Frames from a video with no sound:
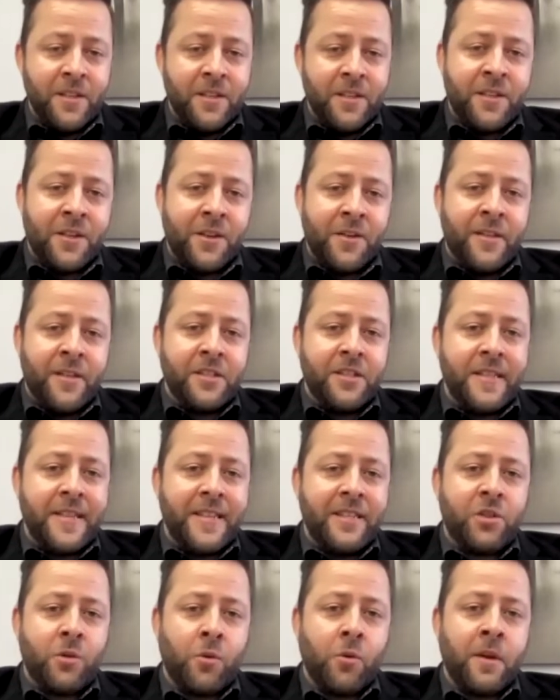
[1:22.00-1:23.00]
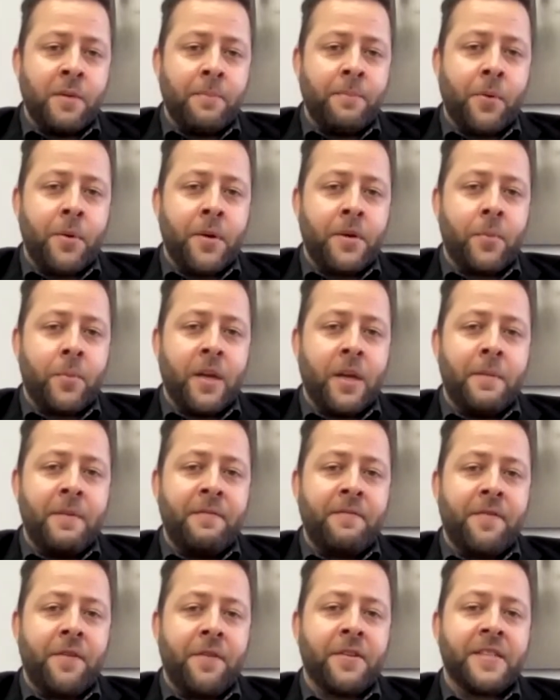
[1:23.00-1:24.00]
So in today's talking point, we're going to be
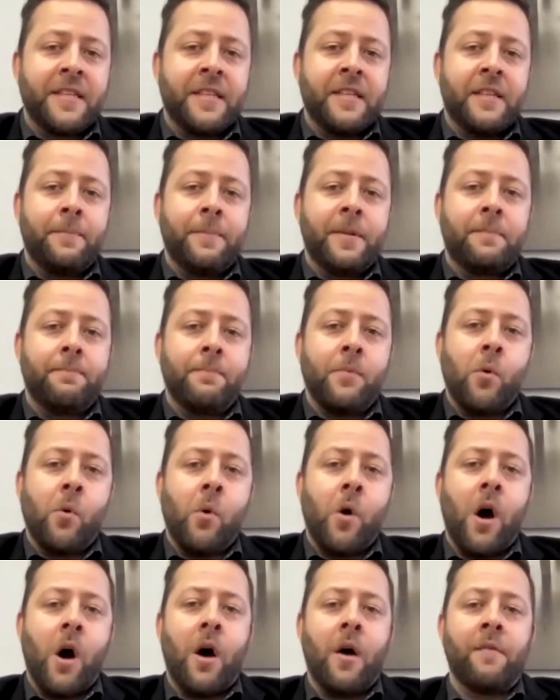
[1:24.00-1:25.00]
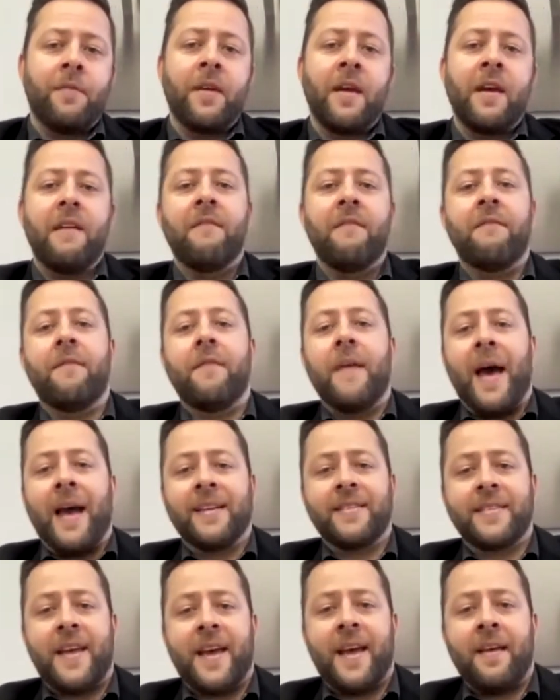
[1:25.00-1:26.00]
focusing a little bit more on
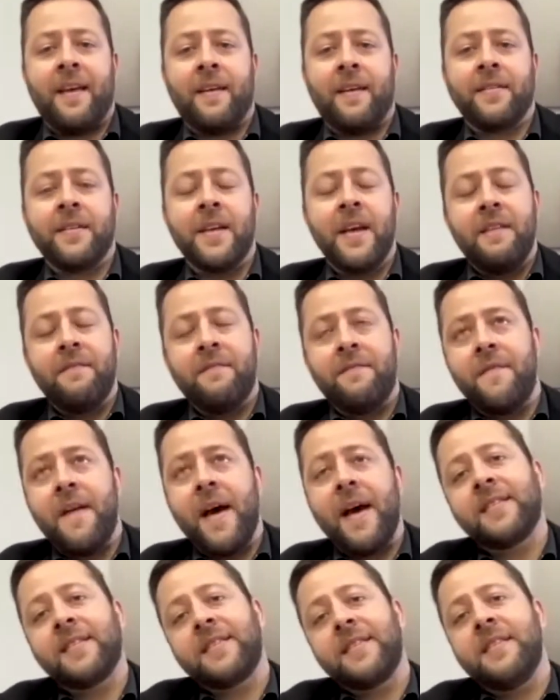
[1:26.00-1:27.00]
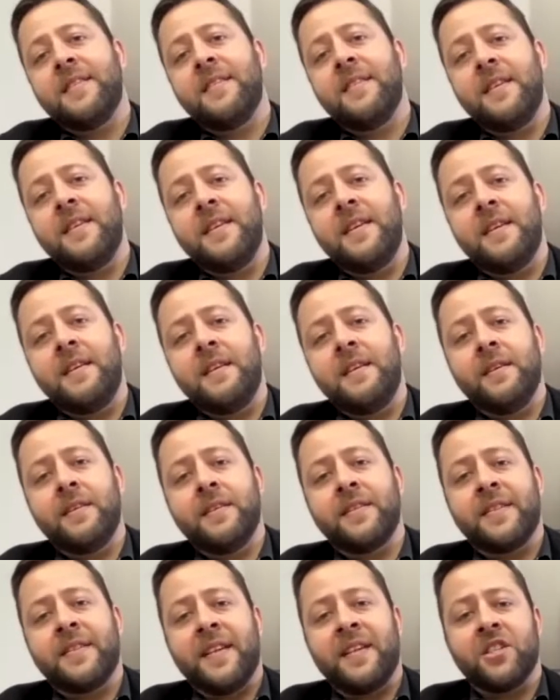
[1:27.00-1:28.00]
VAT, and VAT in the
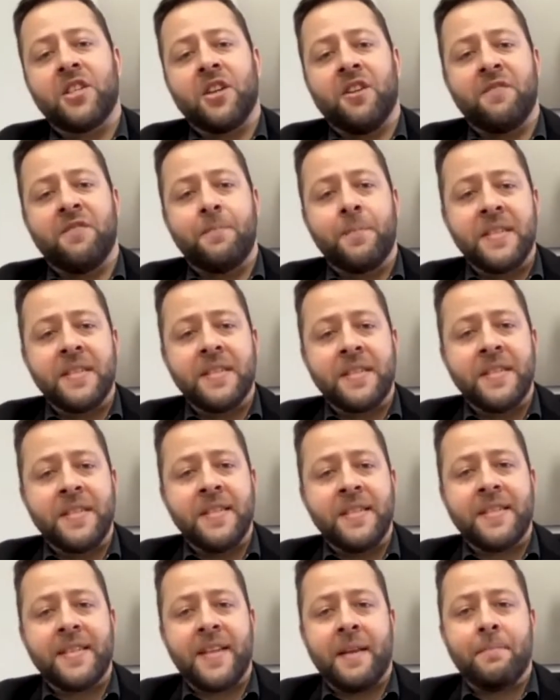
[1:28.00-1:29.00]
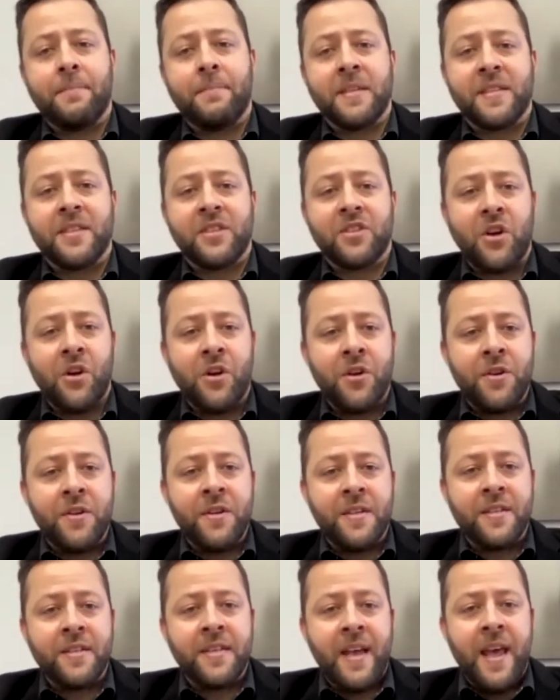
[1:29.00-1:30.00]
sense of business and business
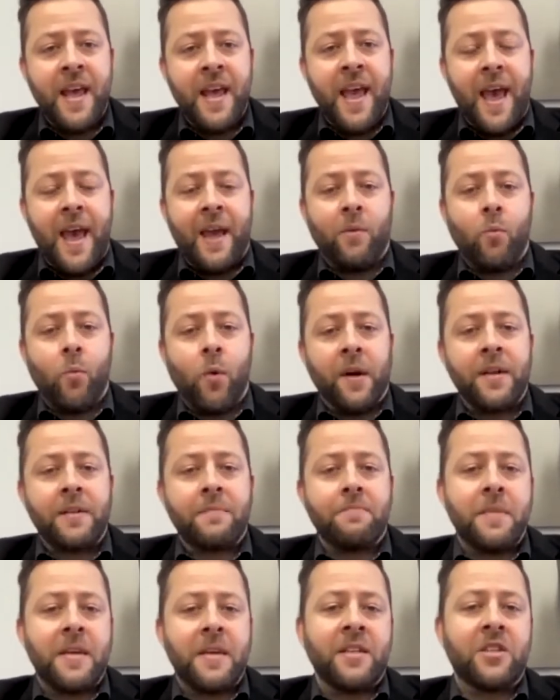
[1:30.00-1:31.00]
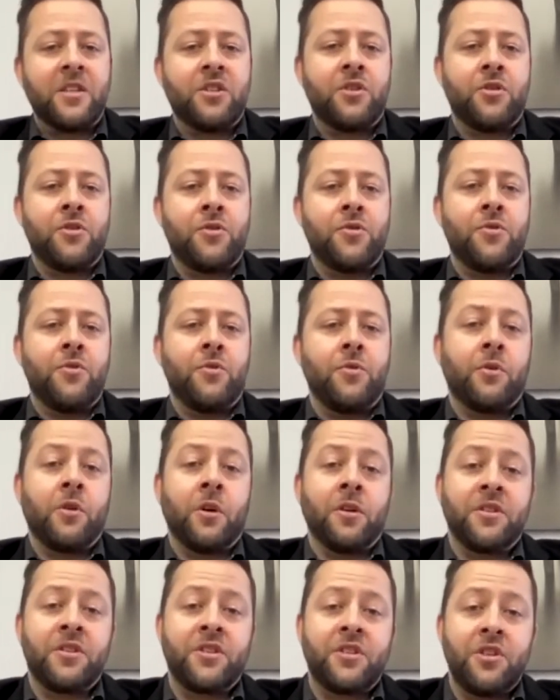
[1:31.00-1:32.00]
owners, and what it means to
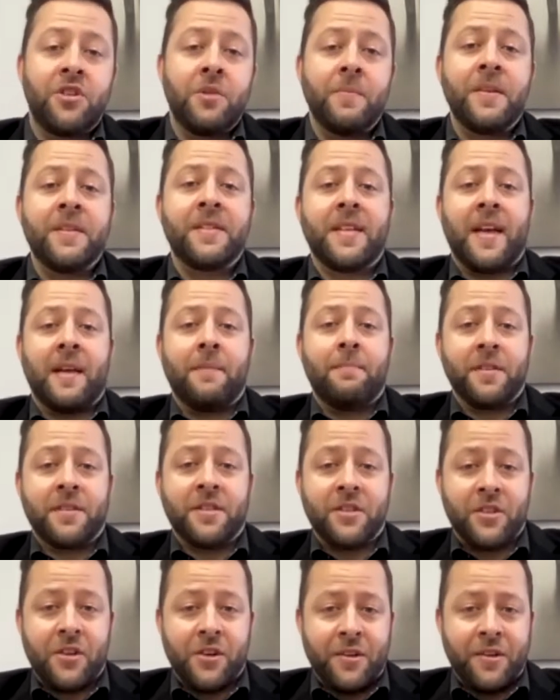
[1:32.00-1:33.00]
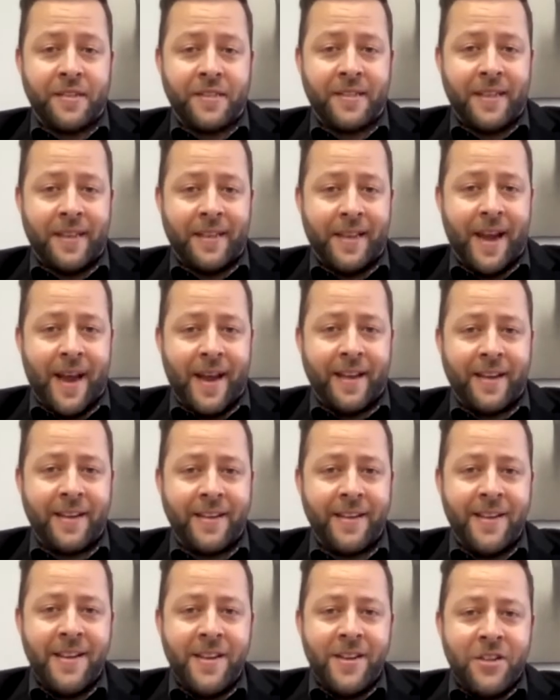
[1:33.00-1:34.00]
consumers and business owners alike.
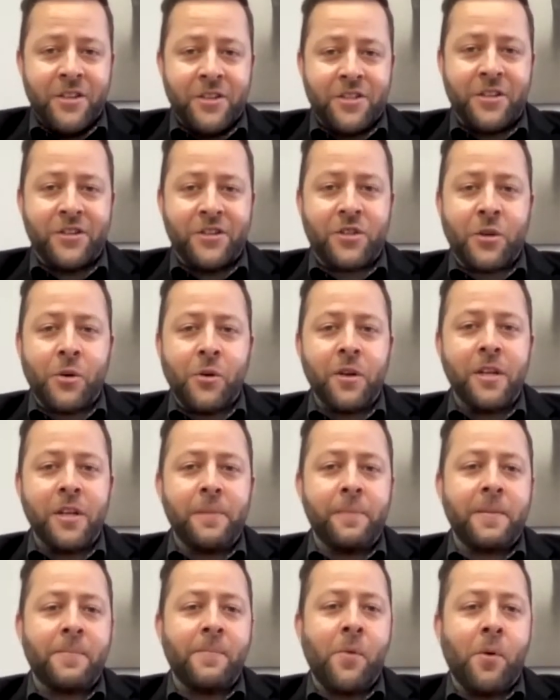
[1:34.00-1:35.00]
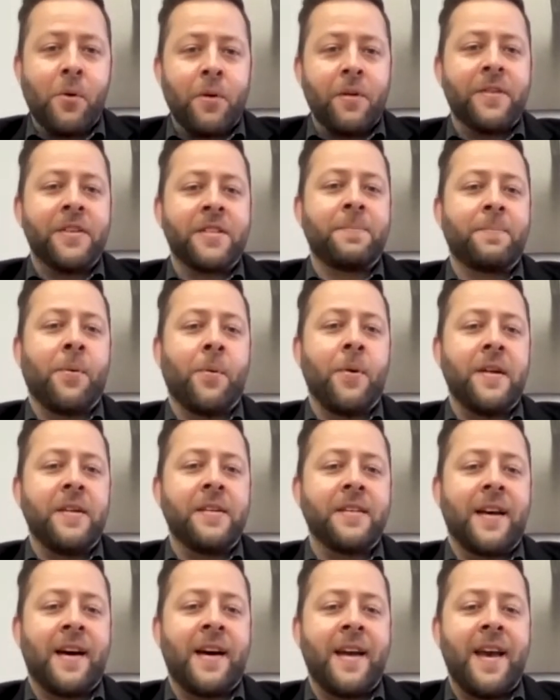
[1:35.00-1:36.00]
So to talk a little bit more on this
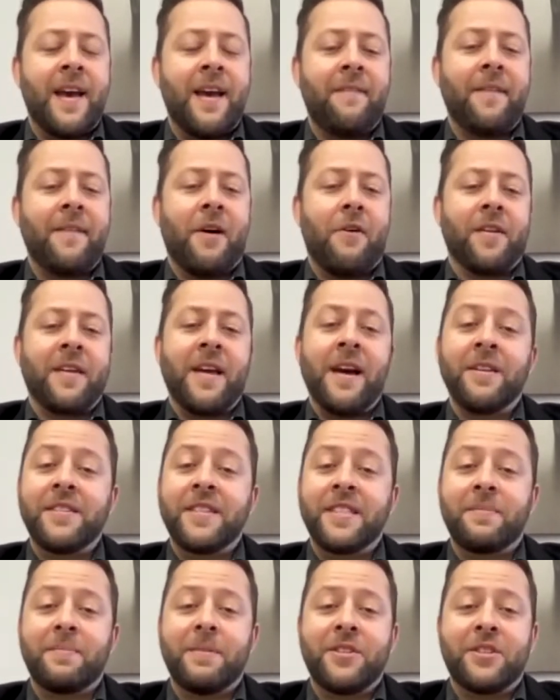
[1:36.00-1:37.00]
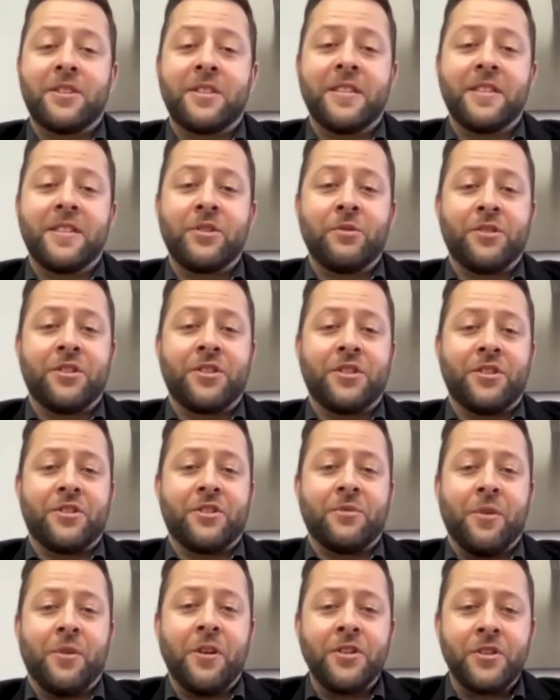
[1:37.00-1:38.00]
point, I have our accounting specialist, Christo
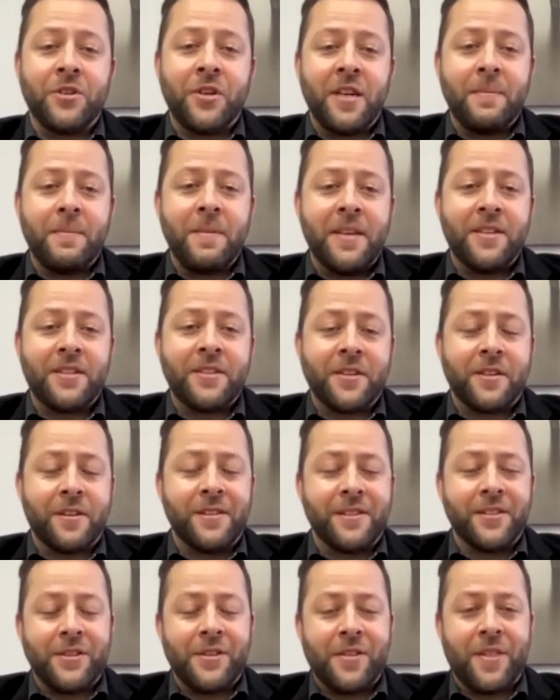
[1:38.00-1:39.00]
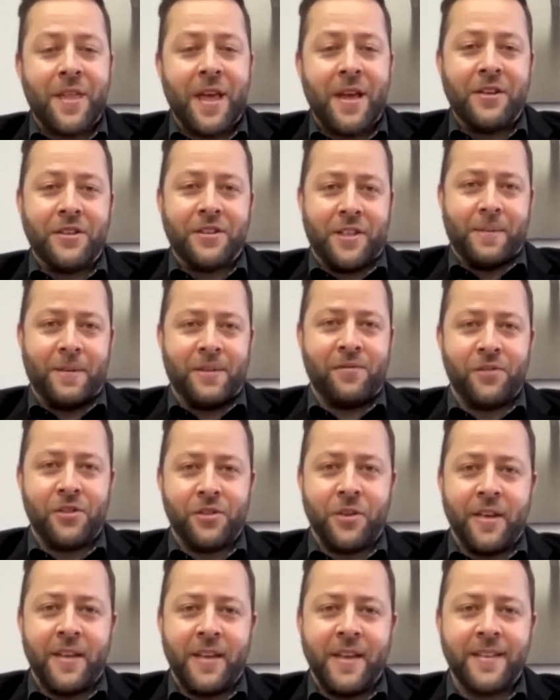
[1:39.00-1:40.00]
Theron, joining me. So Christo, thank you so much for
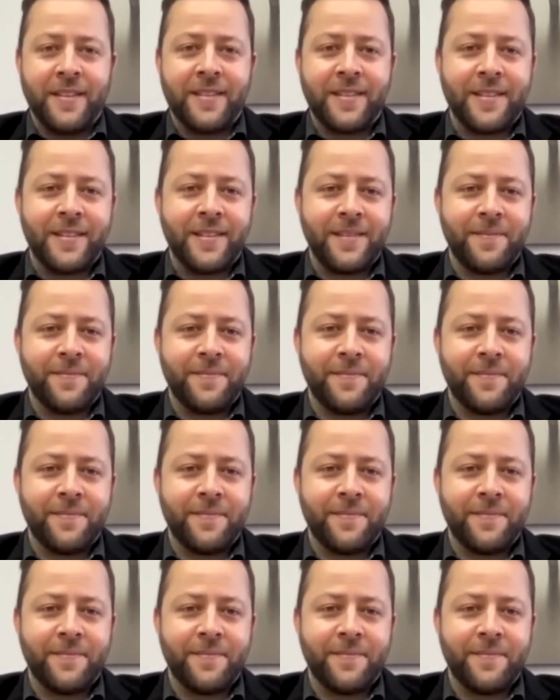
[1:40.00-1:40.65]
joining us.